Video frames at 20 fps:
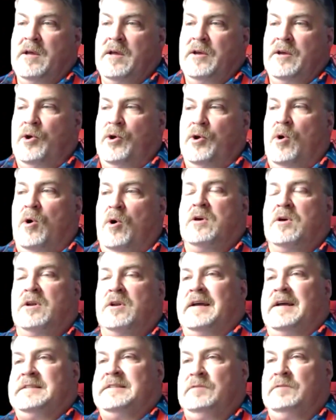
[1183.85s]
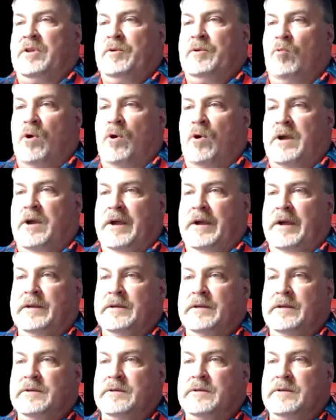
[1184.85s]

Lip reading: you're all collectively working